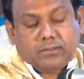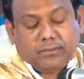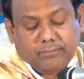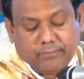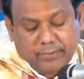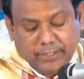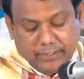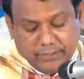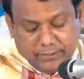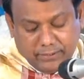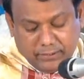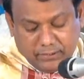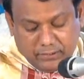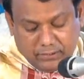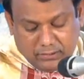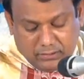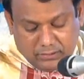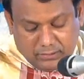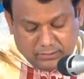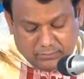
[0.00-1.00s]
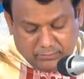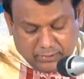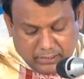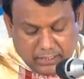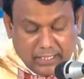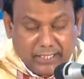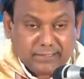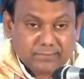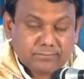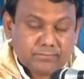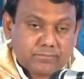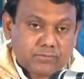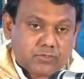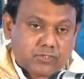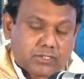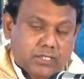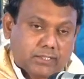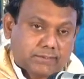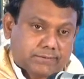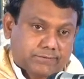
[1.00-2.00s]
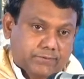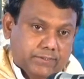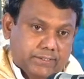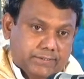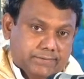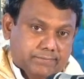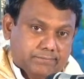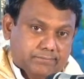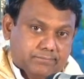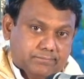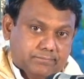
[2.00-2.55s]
Mary becomes a queen.